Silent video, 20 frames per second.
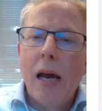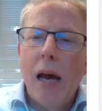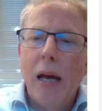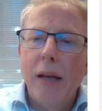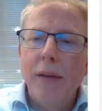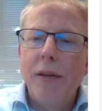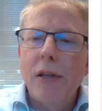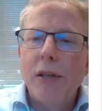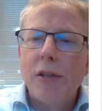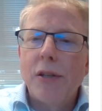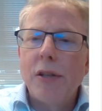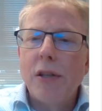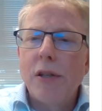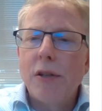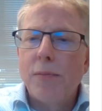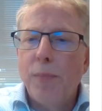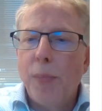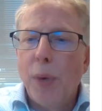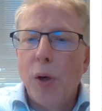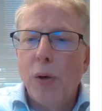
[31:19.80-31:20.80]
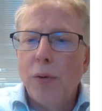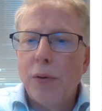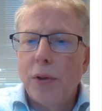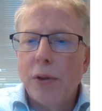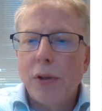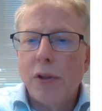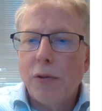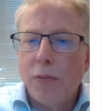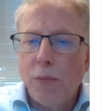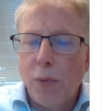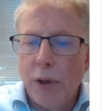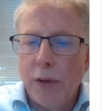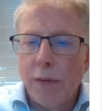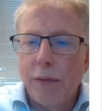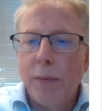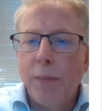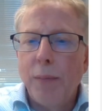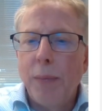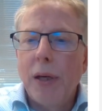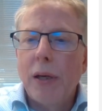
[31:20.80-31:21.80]
And this boat, it's one
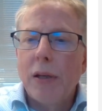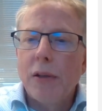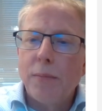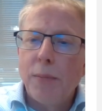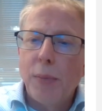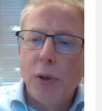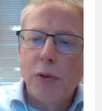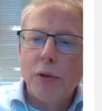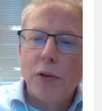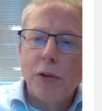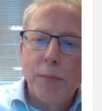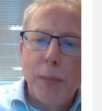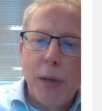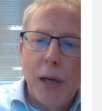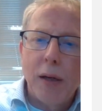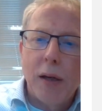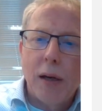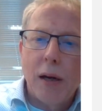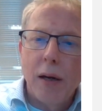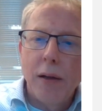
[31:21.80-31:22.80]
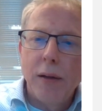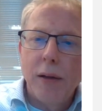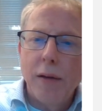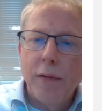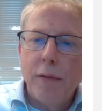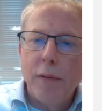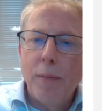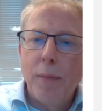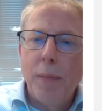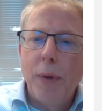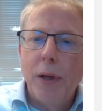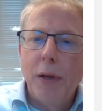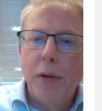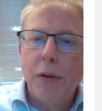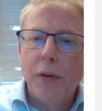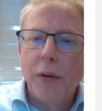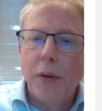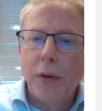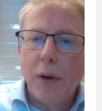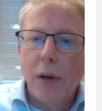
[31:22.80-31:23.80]
of the biggest boats mankind ever
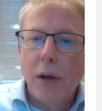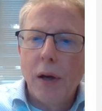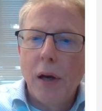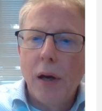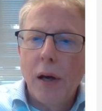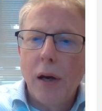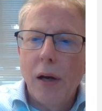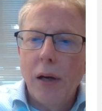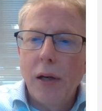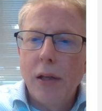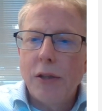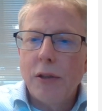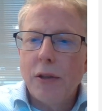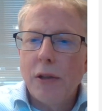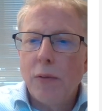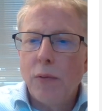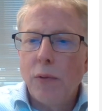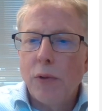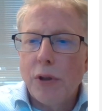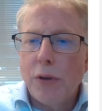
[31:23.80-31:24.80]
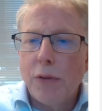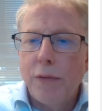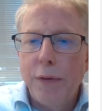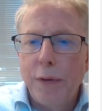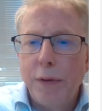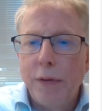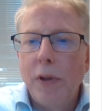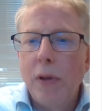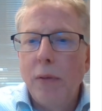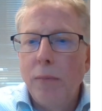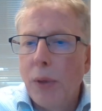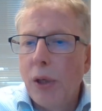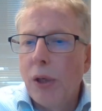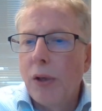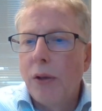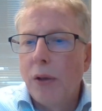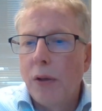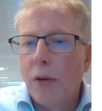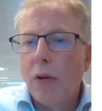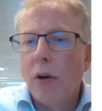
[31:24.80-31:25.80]
built. It was a $15
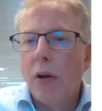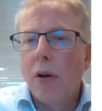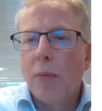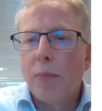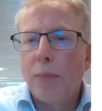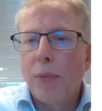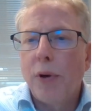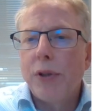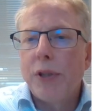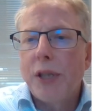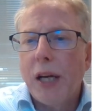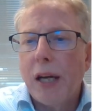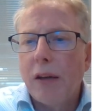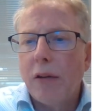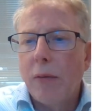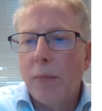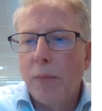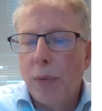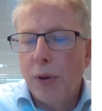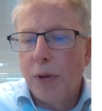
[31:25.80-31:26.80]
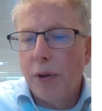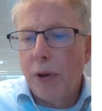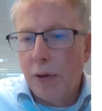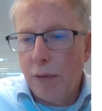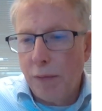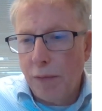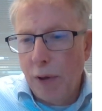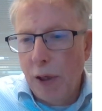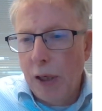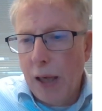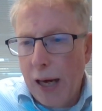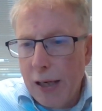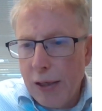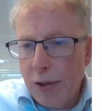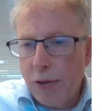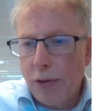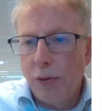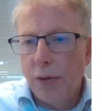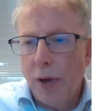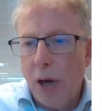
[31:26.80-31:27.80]
billion project, but it
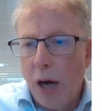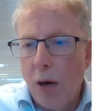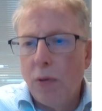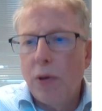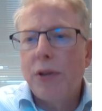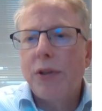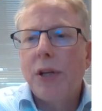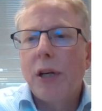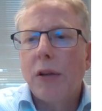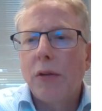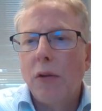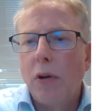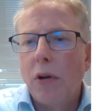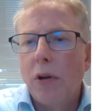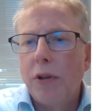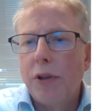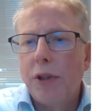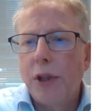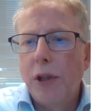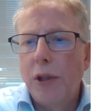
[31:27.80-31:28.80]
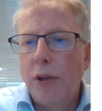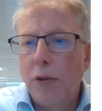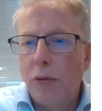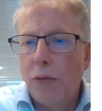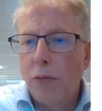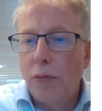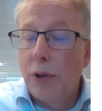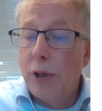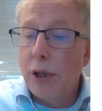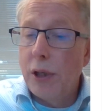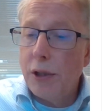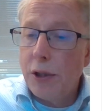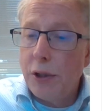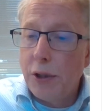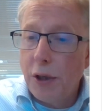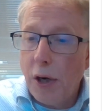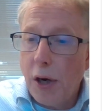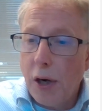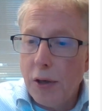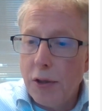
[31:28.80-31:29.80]
relies on our technology to
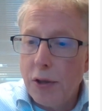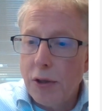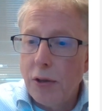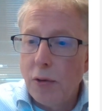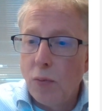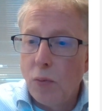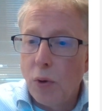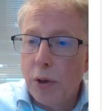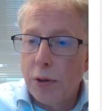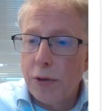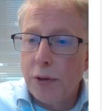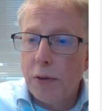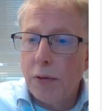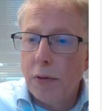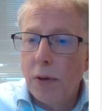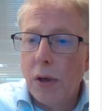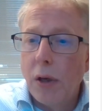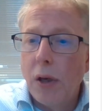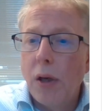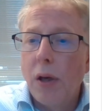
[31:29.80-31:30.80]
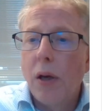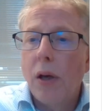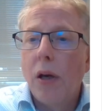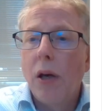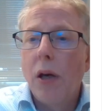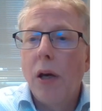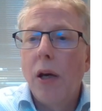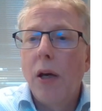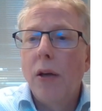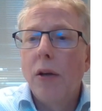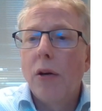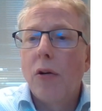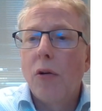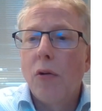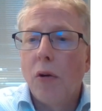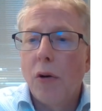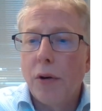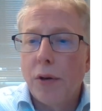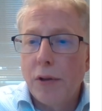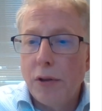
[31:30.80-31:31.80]
discharge the water in
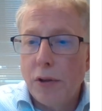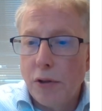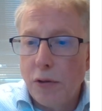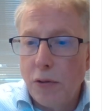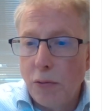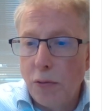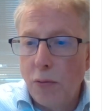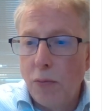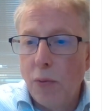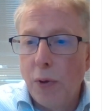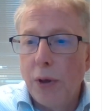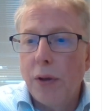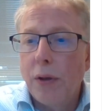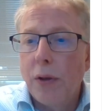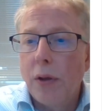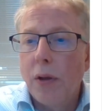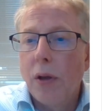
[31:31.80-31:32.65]
accordance to the